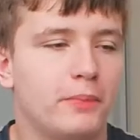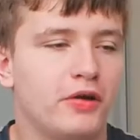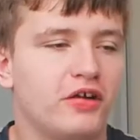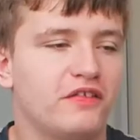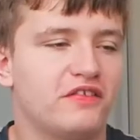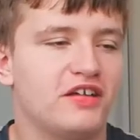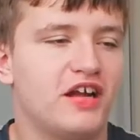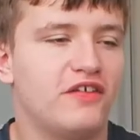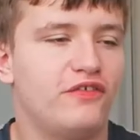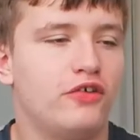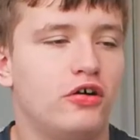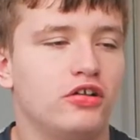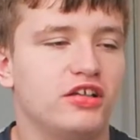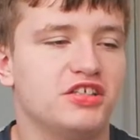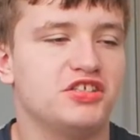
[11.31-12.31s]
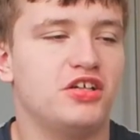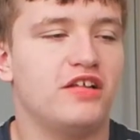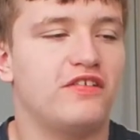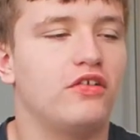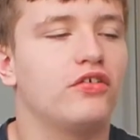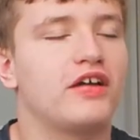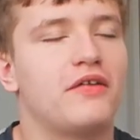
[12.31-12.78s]
but today I thought literally that's
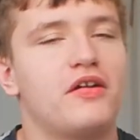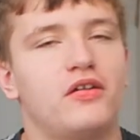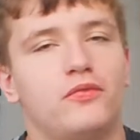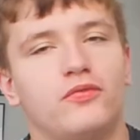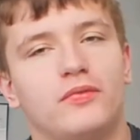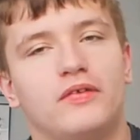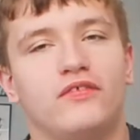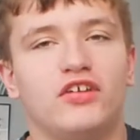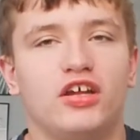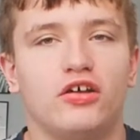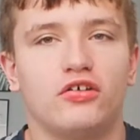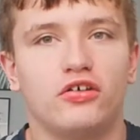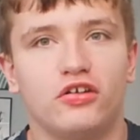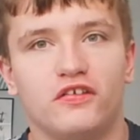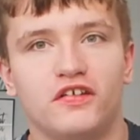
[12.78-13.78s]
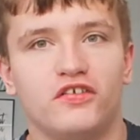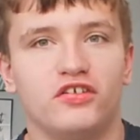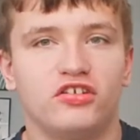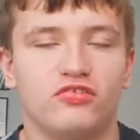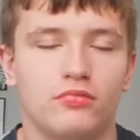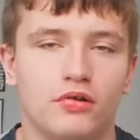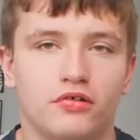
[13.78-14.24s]
all get ready with me video because i
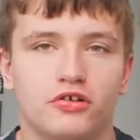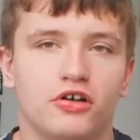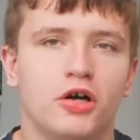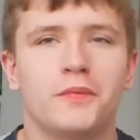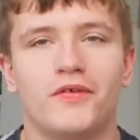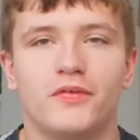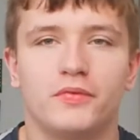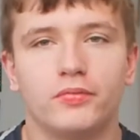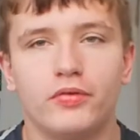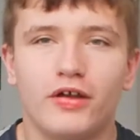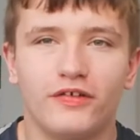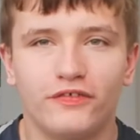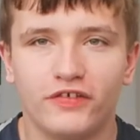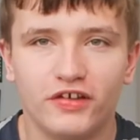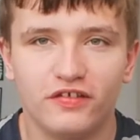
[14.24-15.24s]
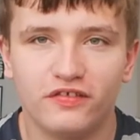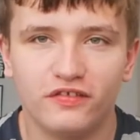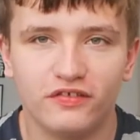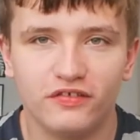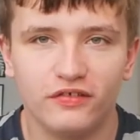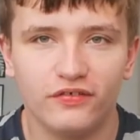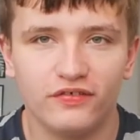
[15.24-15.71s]
just woke up, having breakfast and
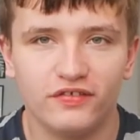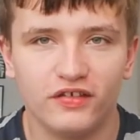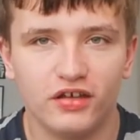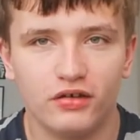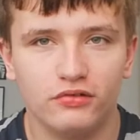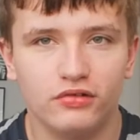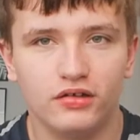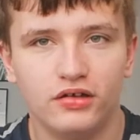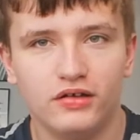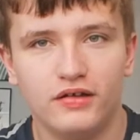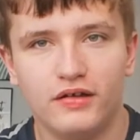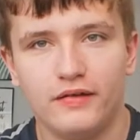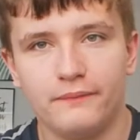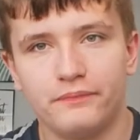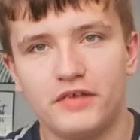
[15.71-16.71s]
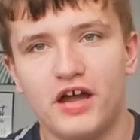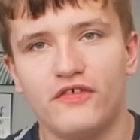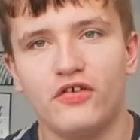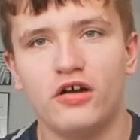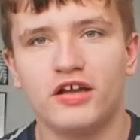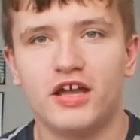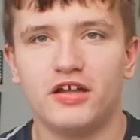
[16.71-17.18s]
stuff, so I
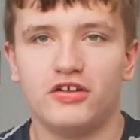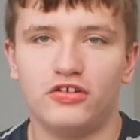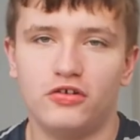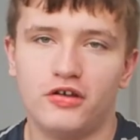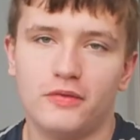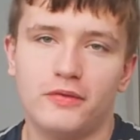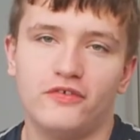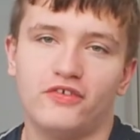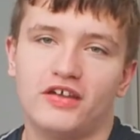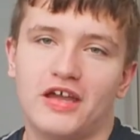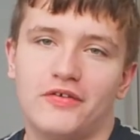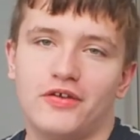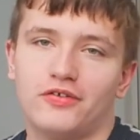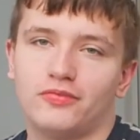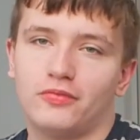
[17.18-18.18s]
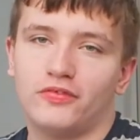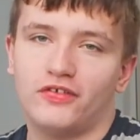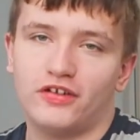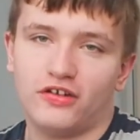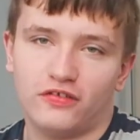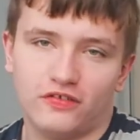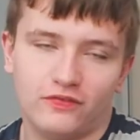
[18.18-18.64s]
thought I'd get, uh, get ready of my
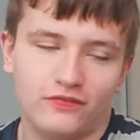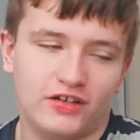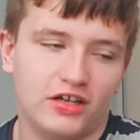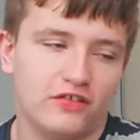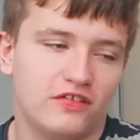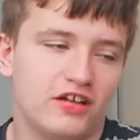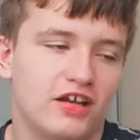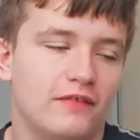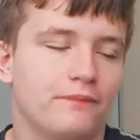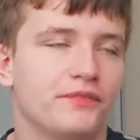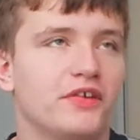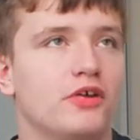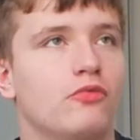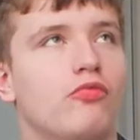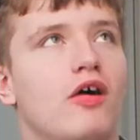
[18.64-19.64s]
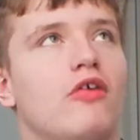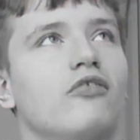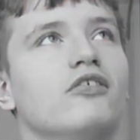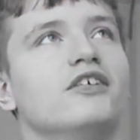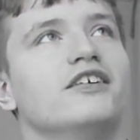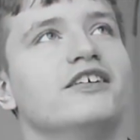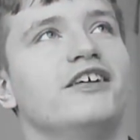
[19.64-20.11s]
video, video today.
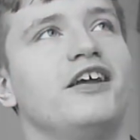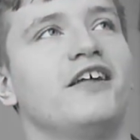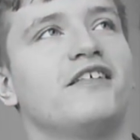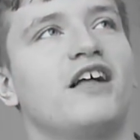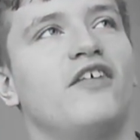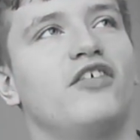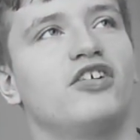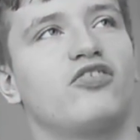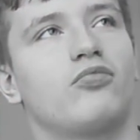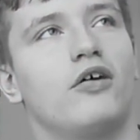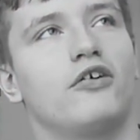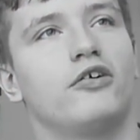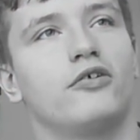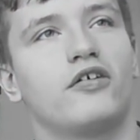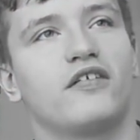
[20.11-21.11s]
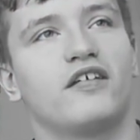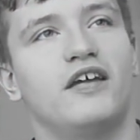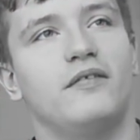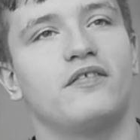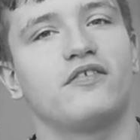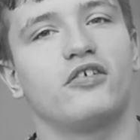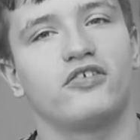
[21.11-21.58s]
Wow, you can tell I just woke up because I keep
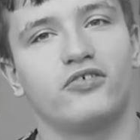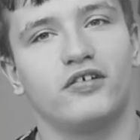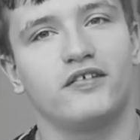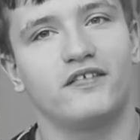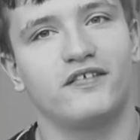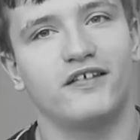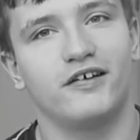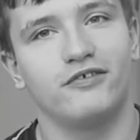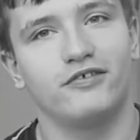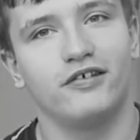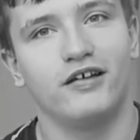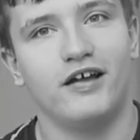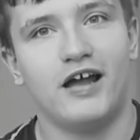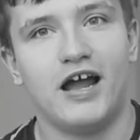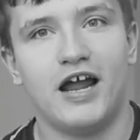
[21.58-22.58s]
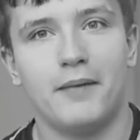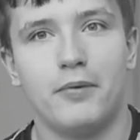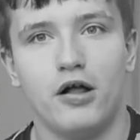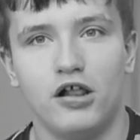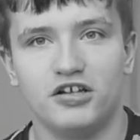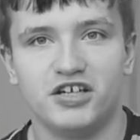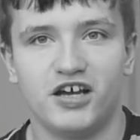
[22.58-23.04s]
stuttering, so I
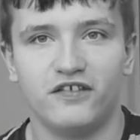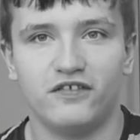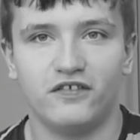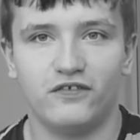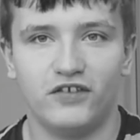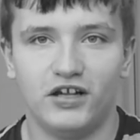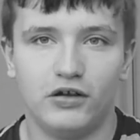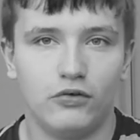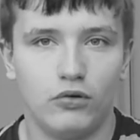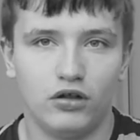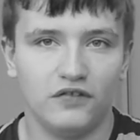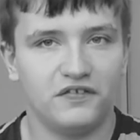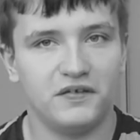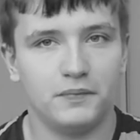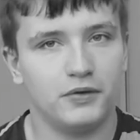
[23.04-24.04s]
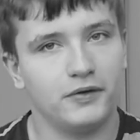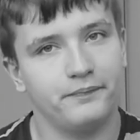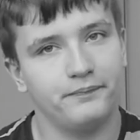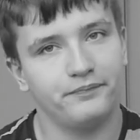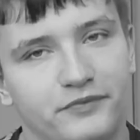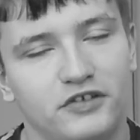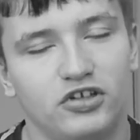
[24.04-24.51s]
apologise for this video quality, but
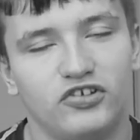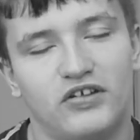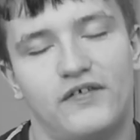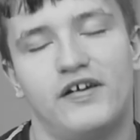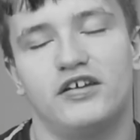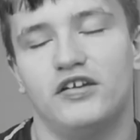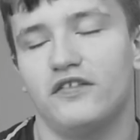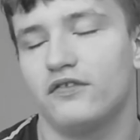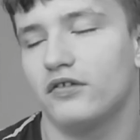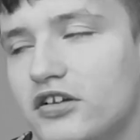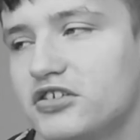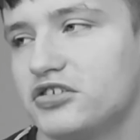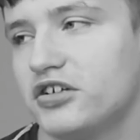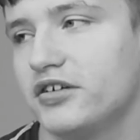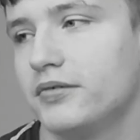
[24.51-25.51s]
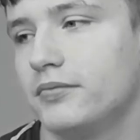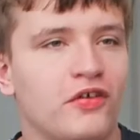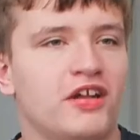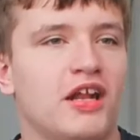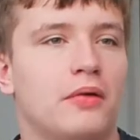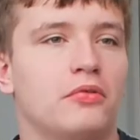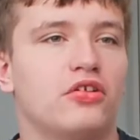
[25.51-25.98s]
just look at you to enjoy.
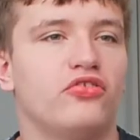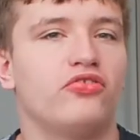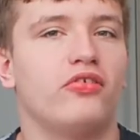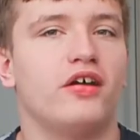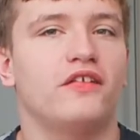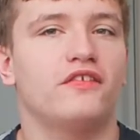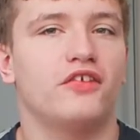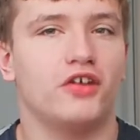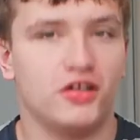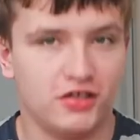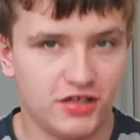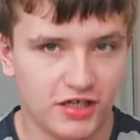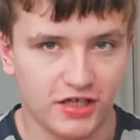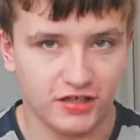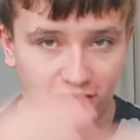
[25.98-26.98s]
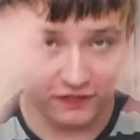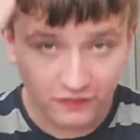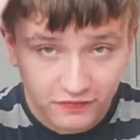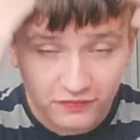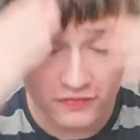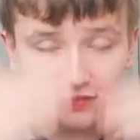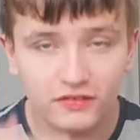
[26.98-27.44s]
right now I'm going to try and turn
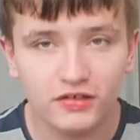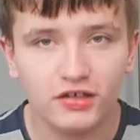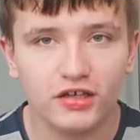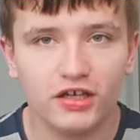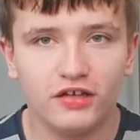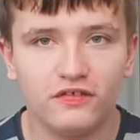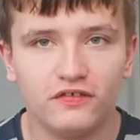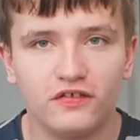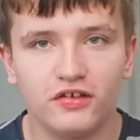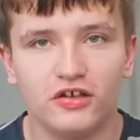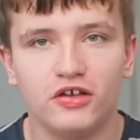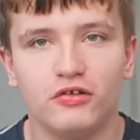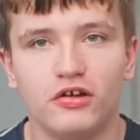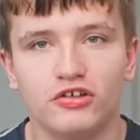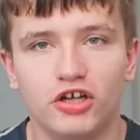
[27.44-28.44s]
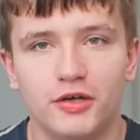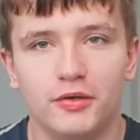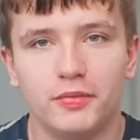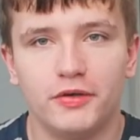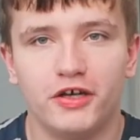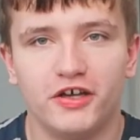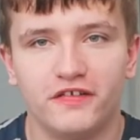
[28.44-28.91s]
this into an normal
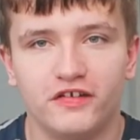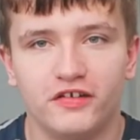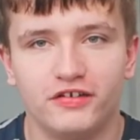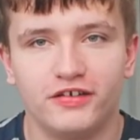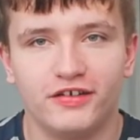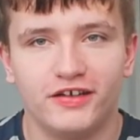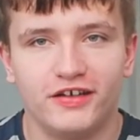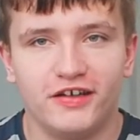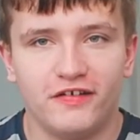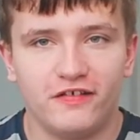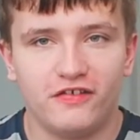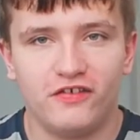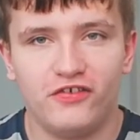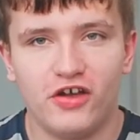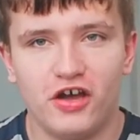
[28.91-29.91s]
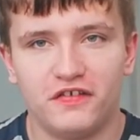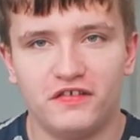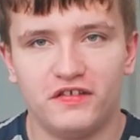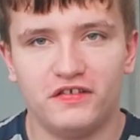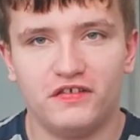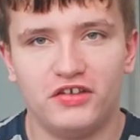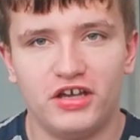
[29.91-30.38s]
person. So if you like,
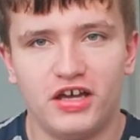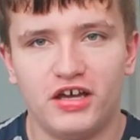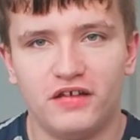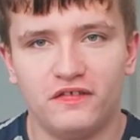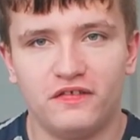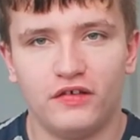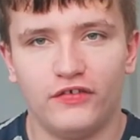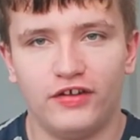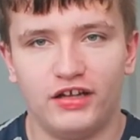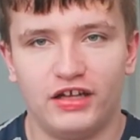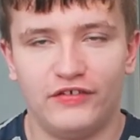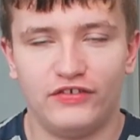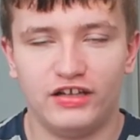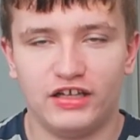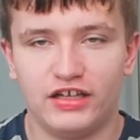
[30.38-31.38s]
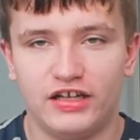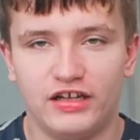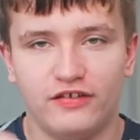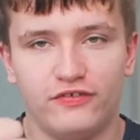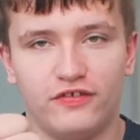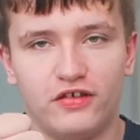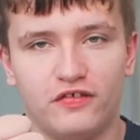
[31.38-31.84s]
so see you guys, so either that like
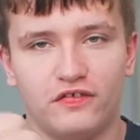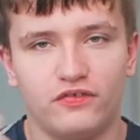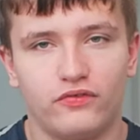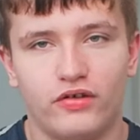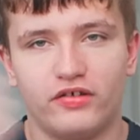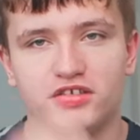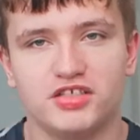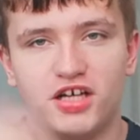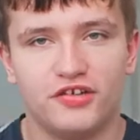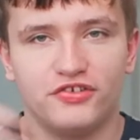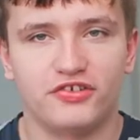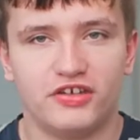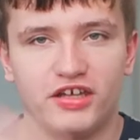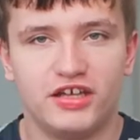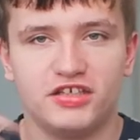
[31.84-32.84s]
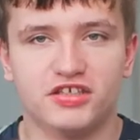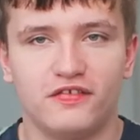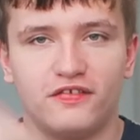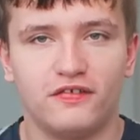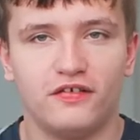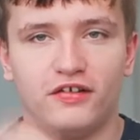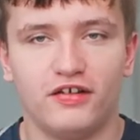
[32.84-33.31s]
video, subscribe, shout
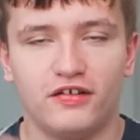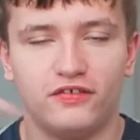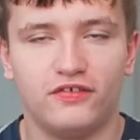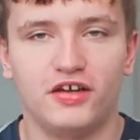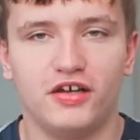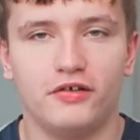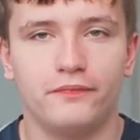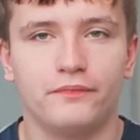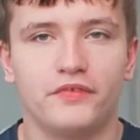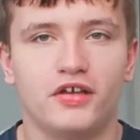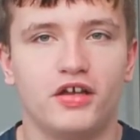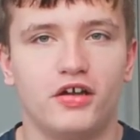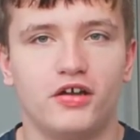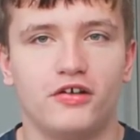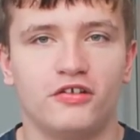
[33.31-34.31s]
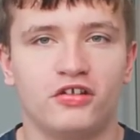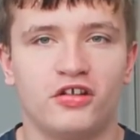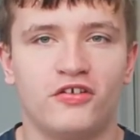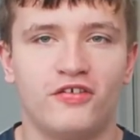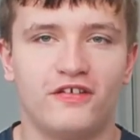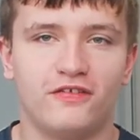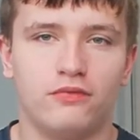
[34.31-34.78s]
notifications, see you next video. So
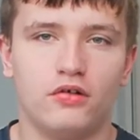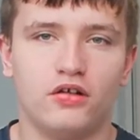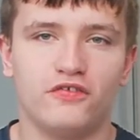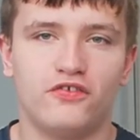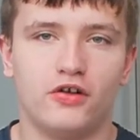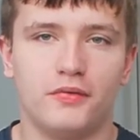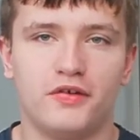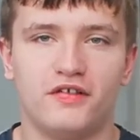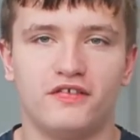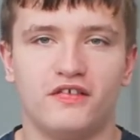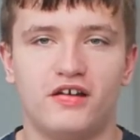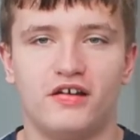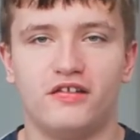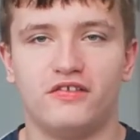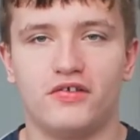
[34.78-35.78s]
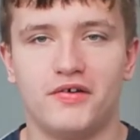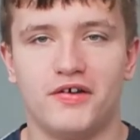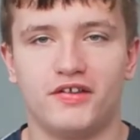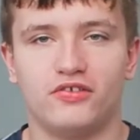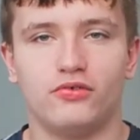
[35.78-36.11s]
here's what's my Instagram, Instagram as